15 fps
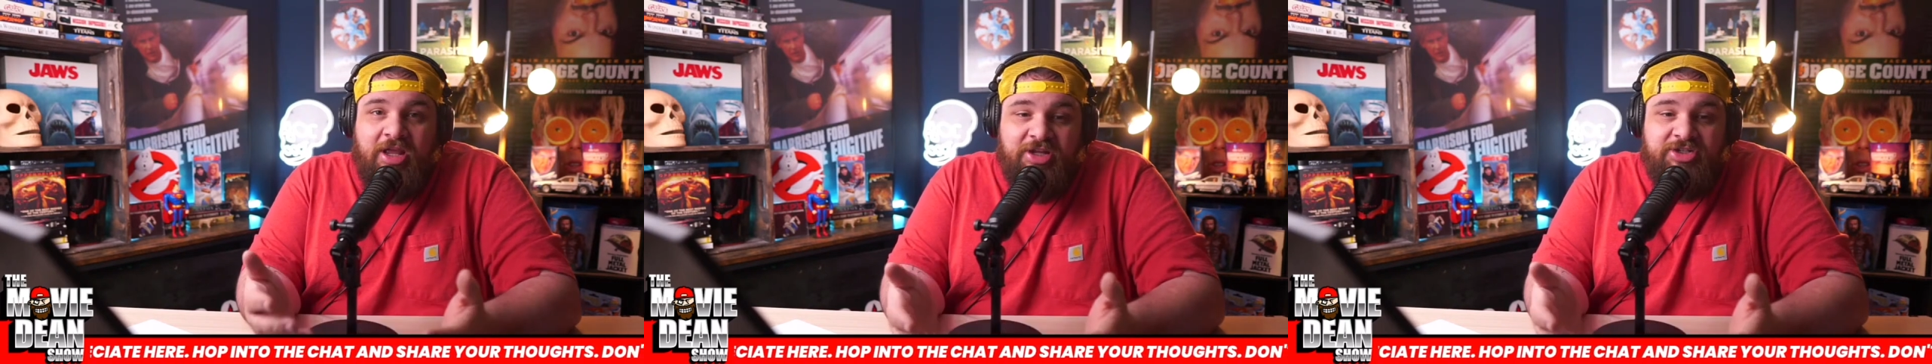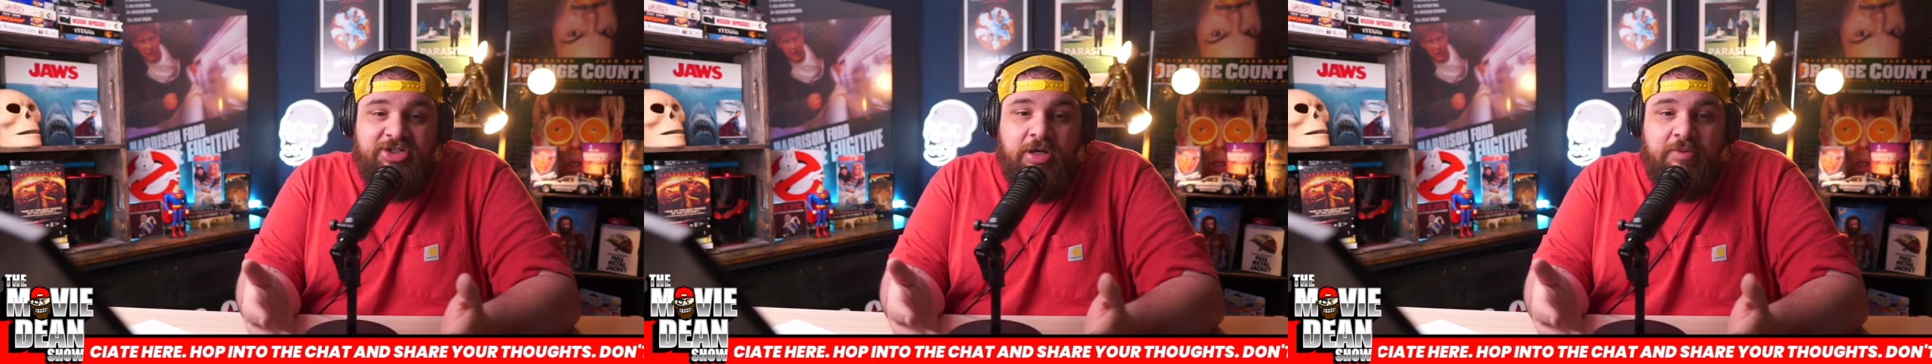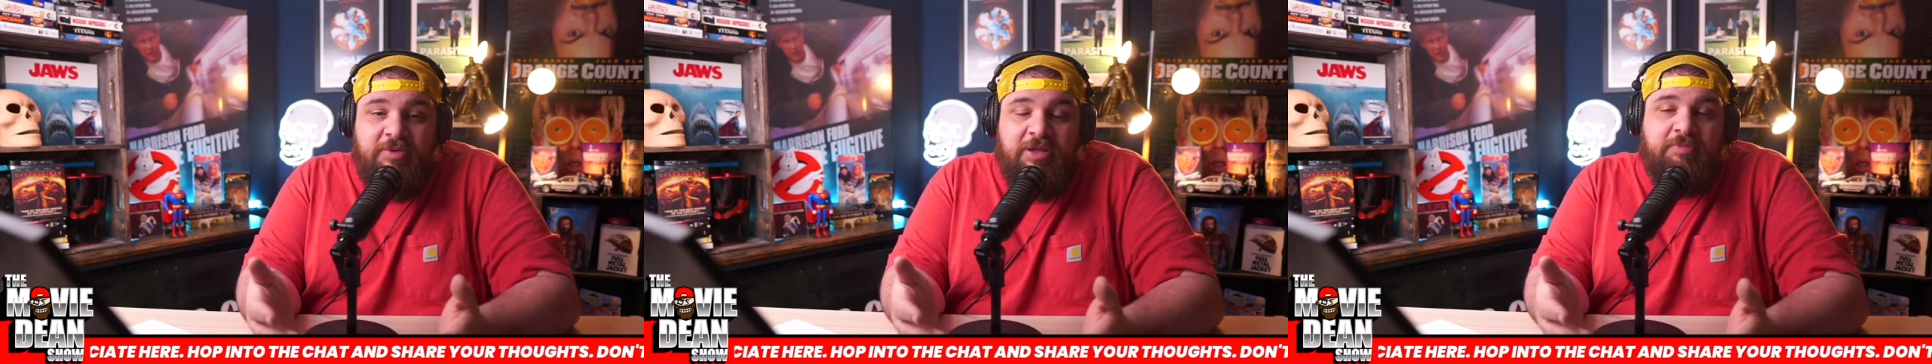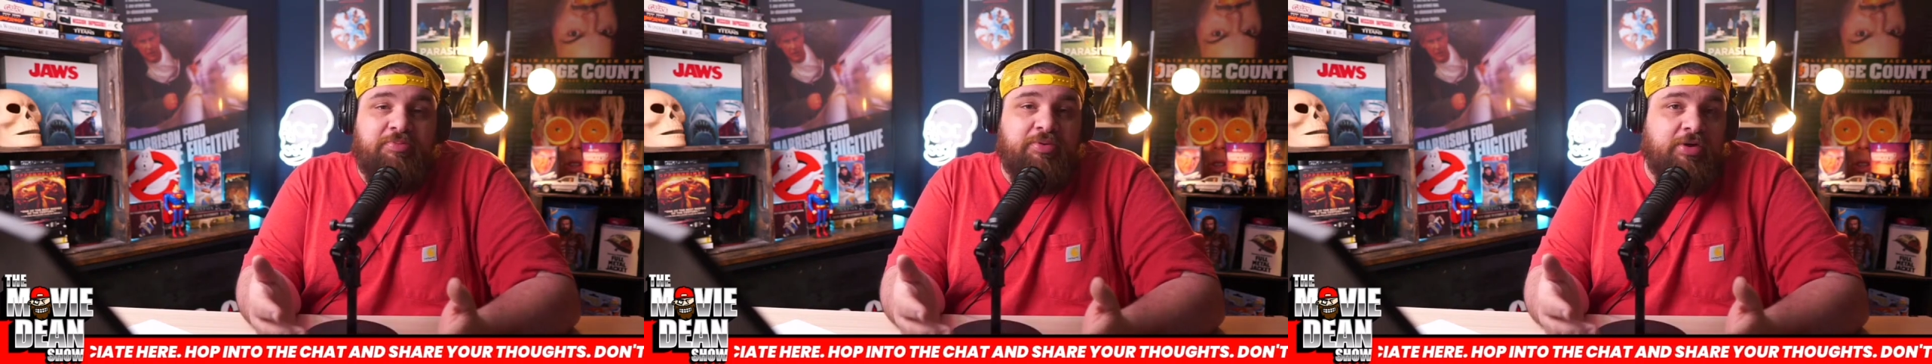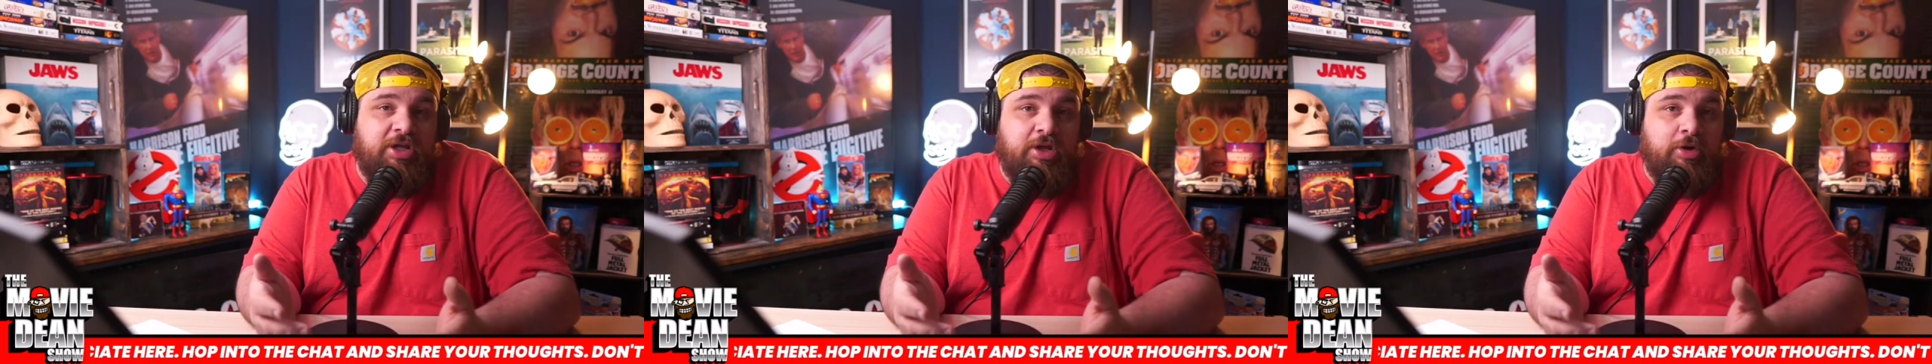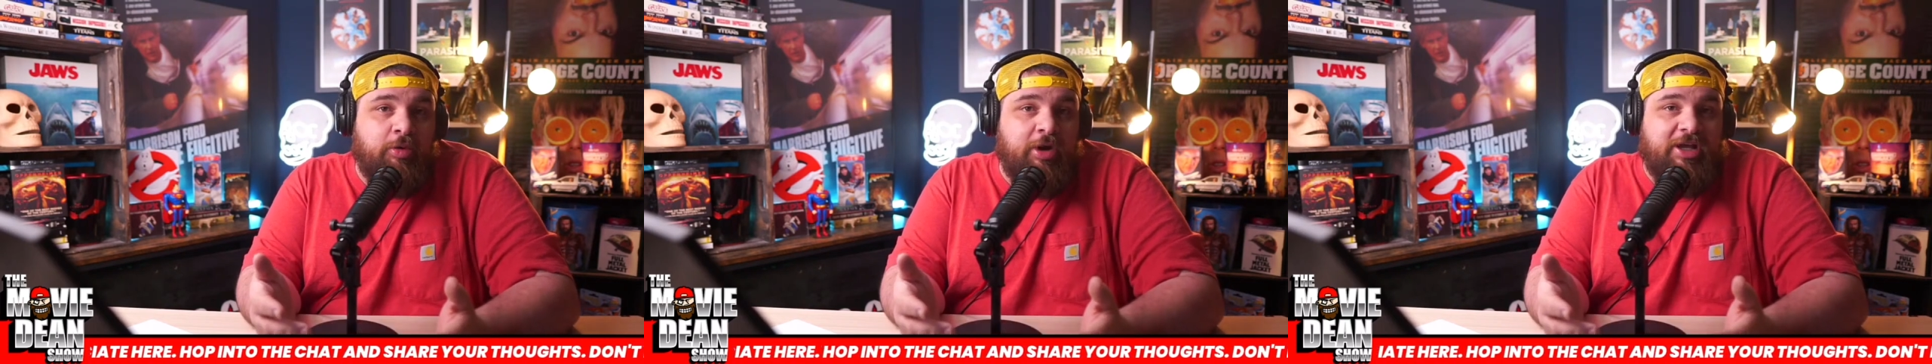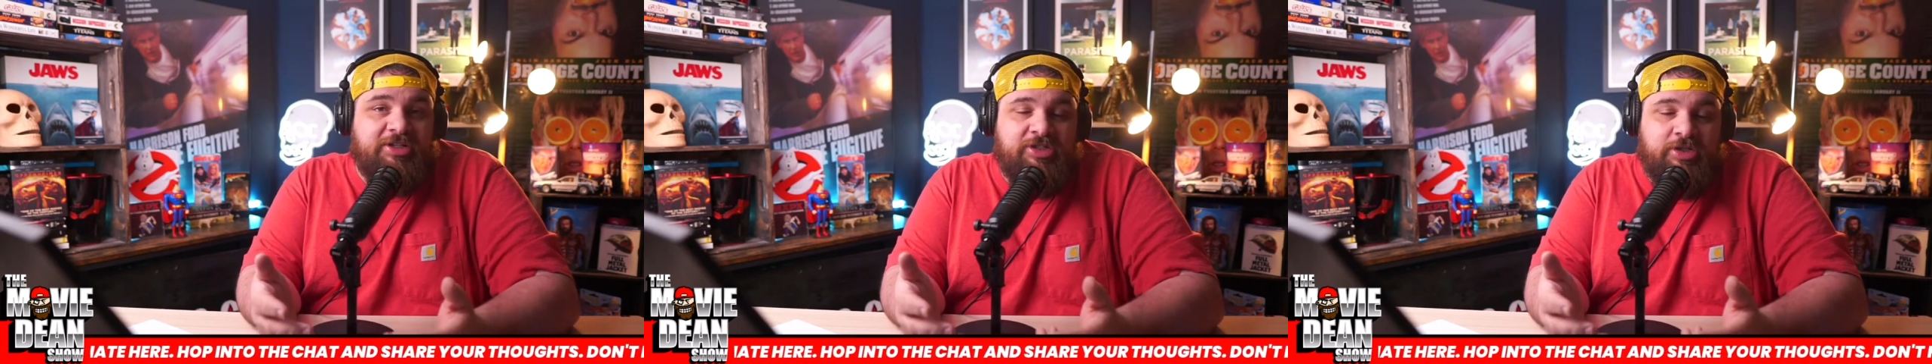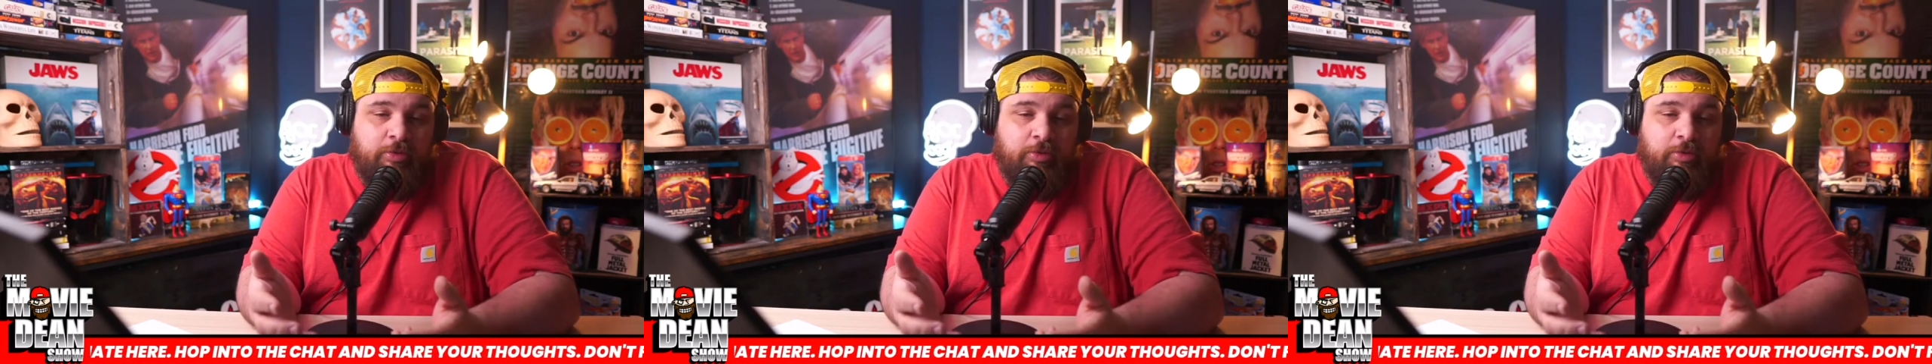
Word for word: it should be pretty quick.